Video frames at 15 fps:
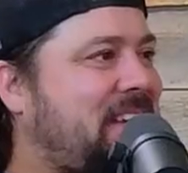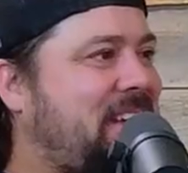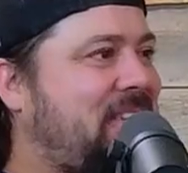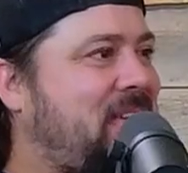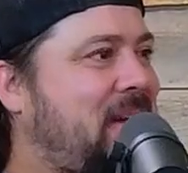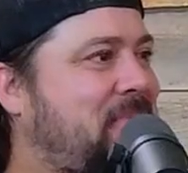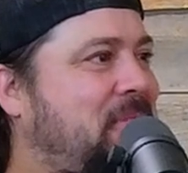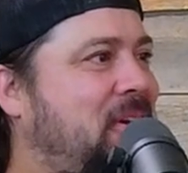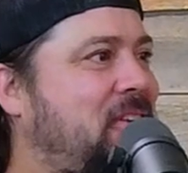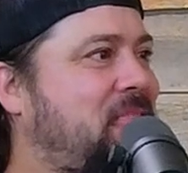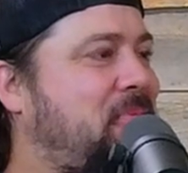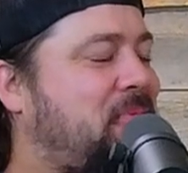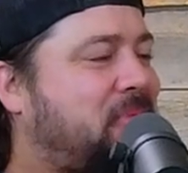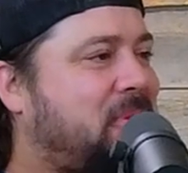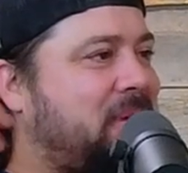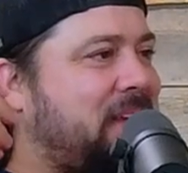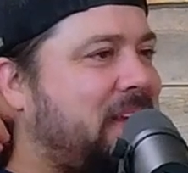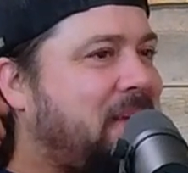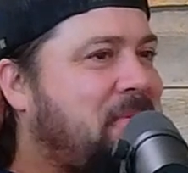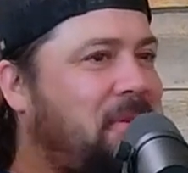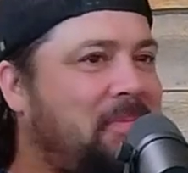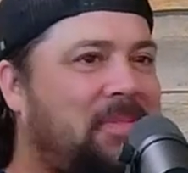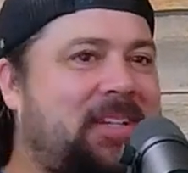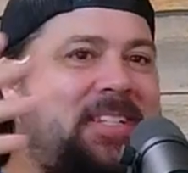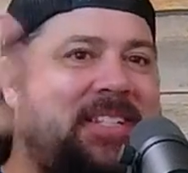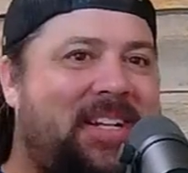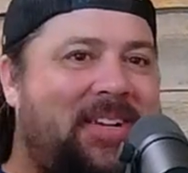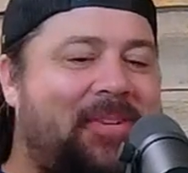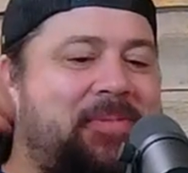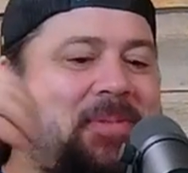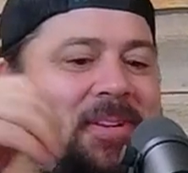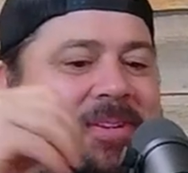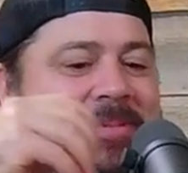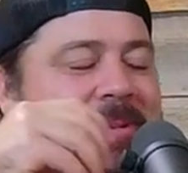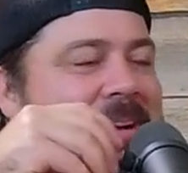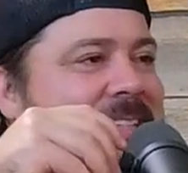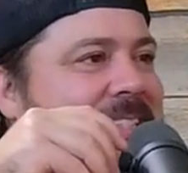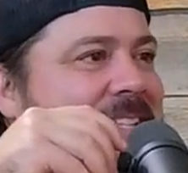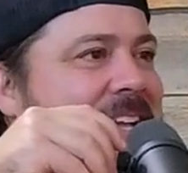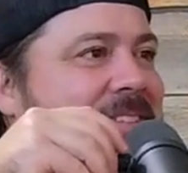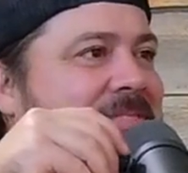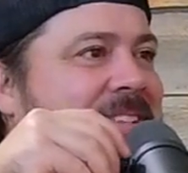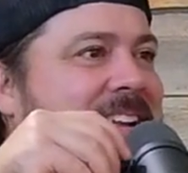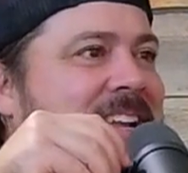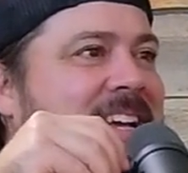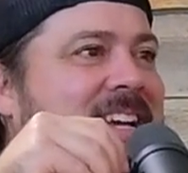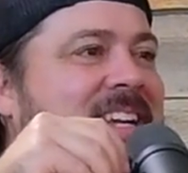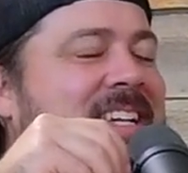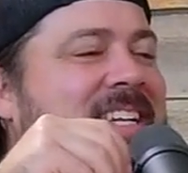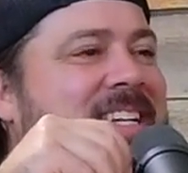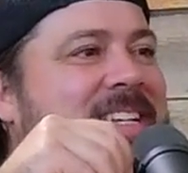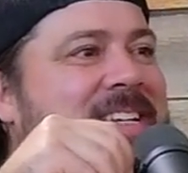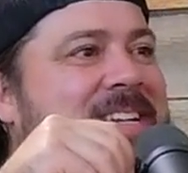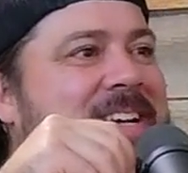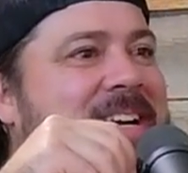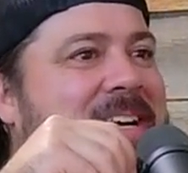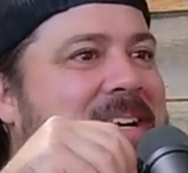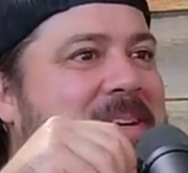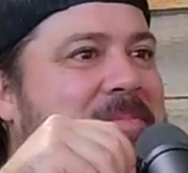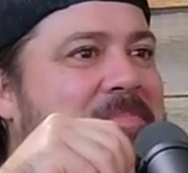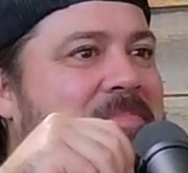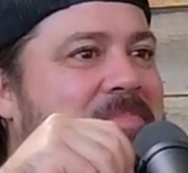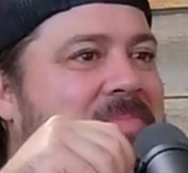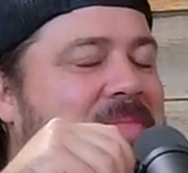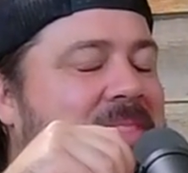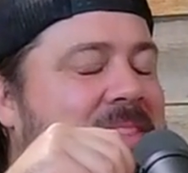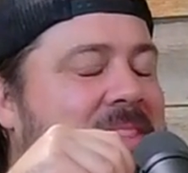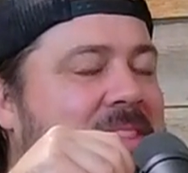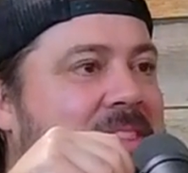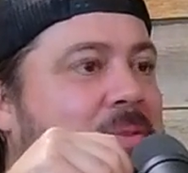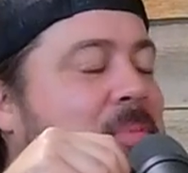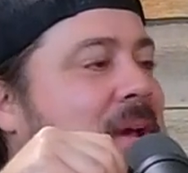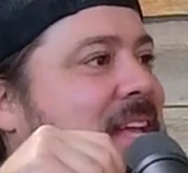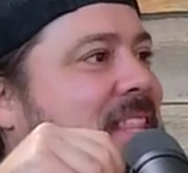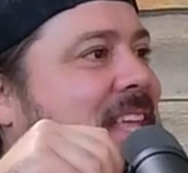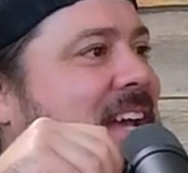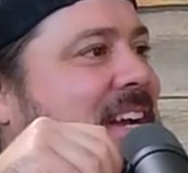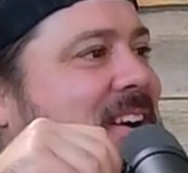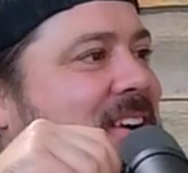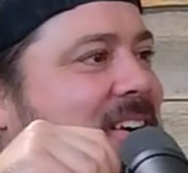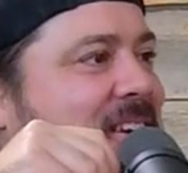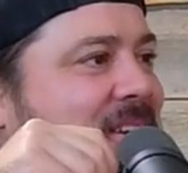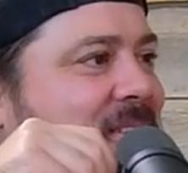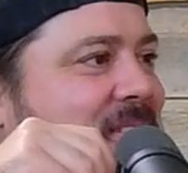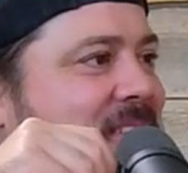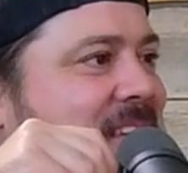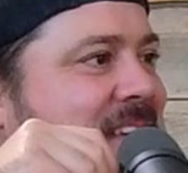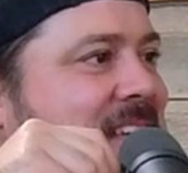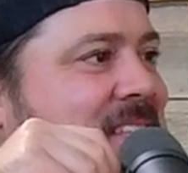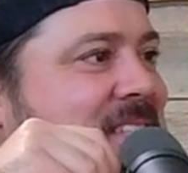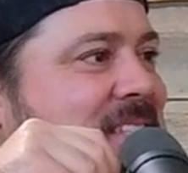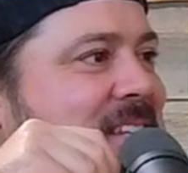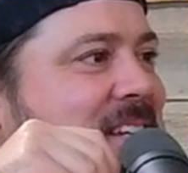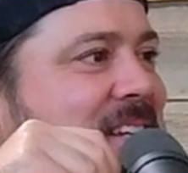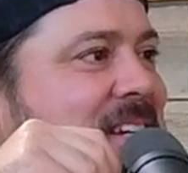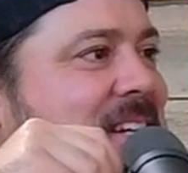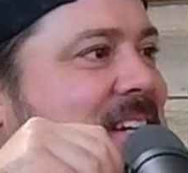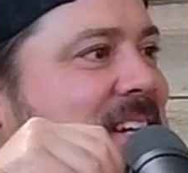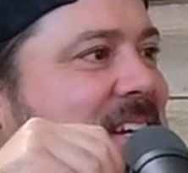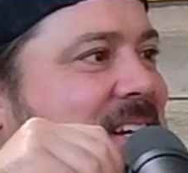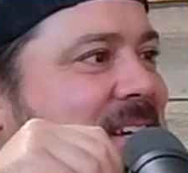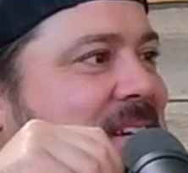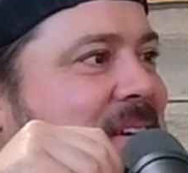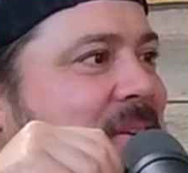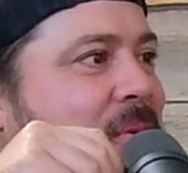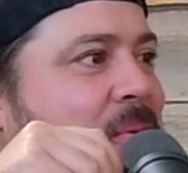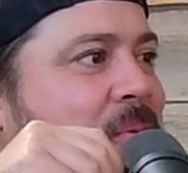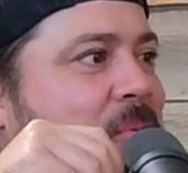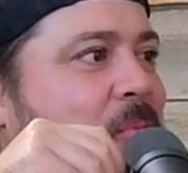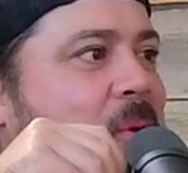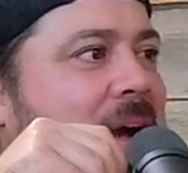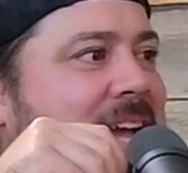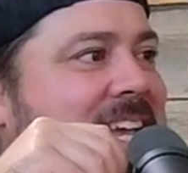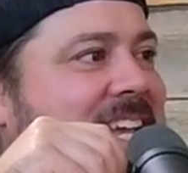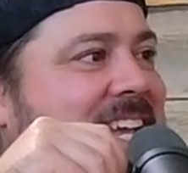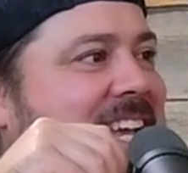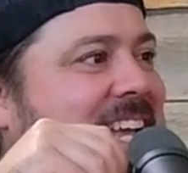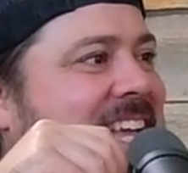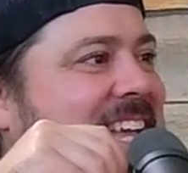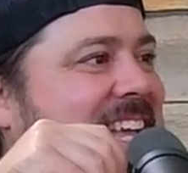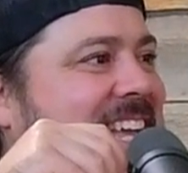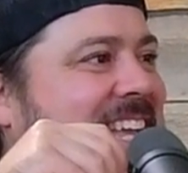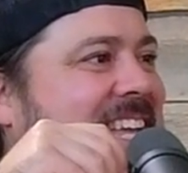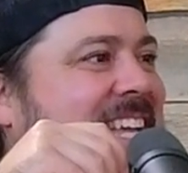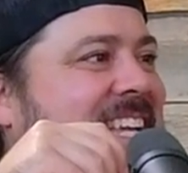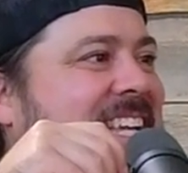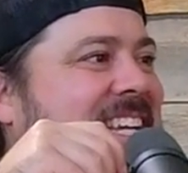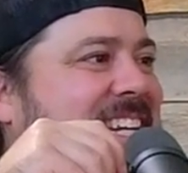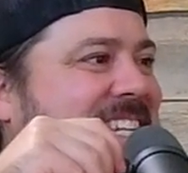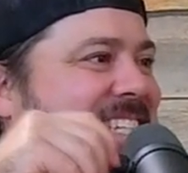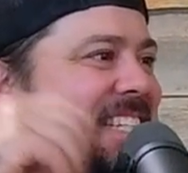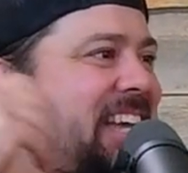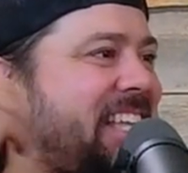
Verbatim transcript: to grab lunch before we came home and just did a whole bunch of work stuff and uh, um, the way that cart girl says uh, uh, white because